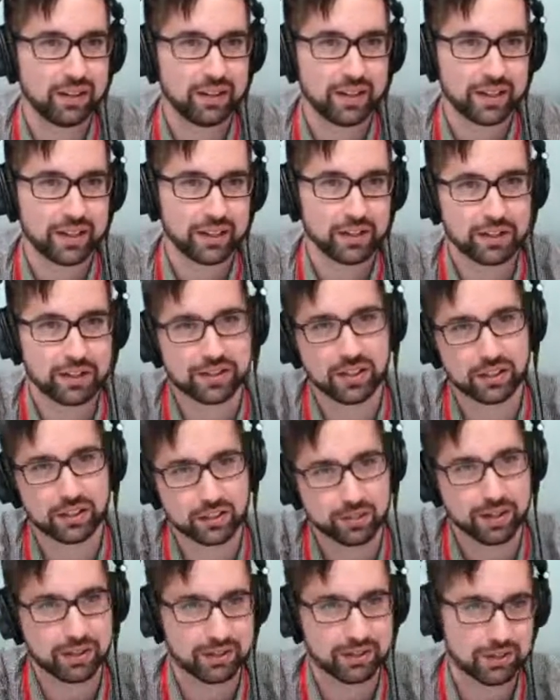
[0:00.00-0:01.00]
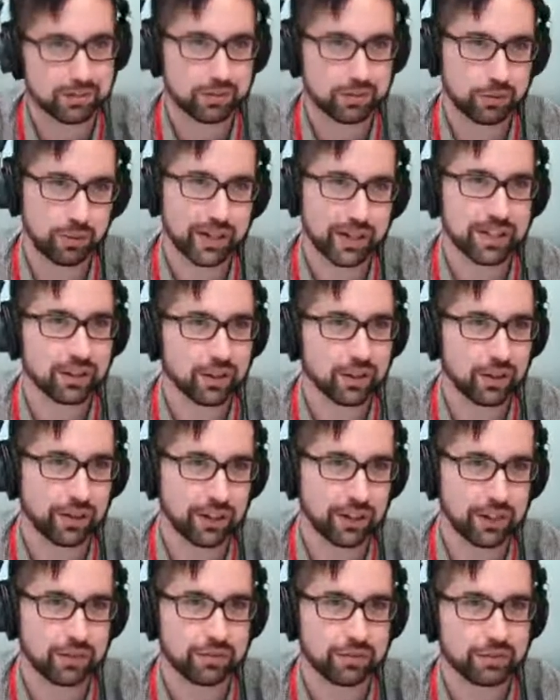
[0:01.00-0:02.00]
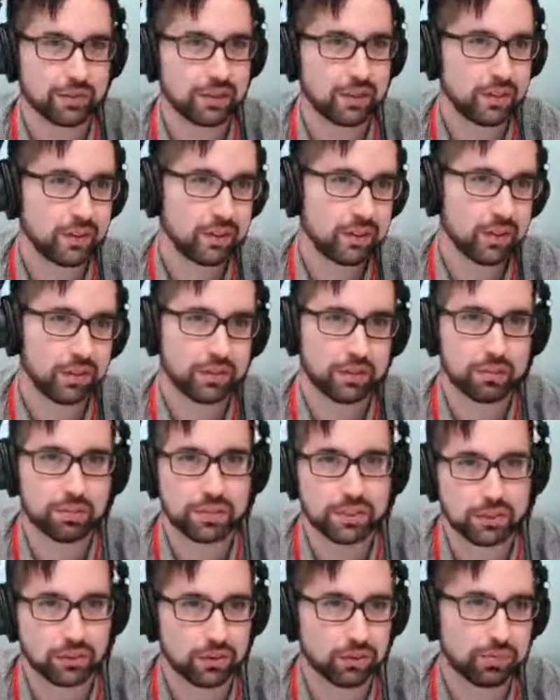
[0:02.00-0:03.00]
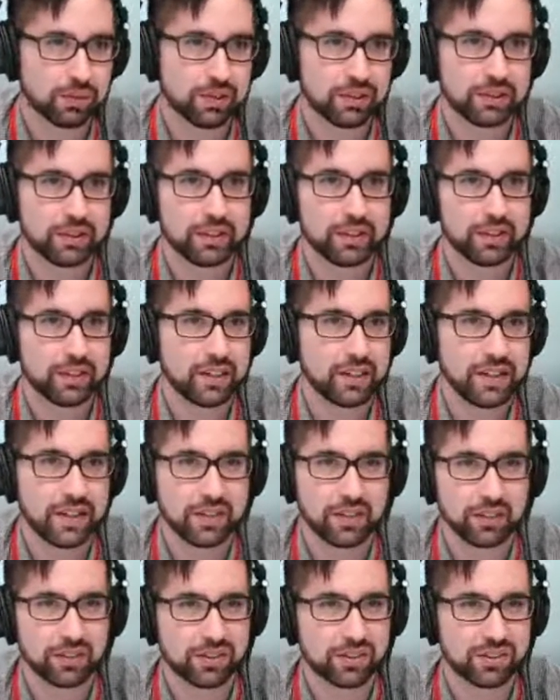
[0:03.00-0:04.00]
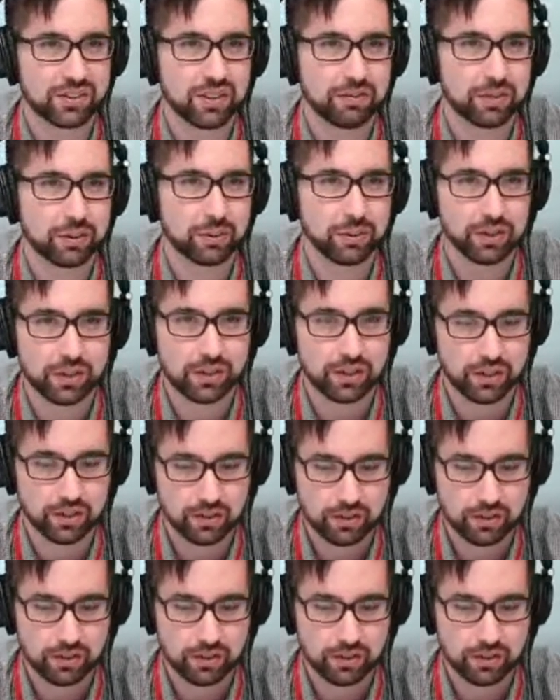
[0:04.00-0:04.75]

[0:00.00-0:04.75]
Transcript: You talked about the granularity of compute, but any other stuff you want to share?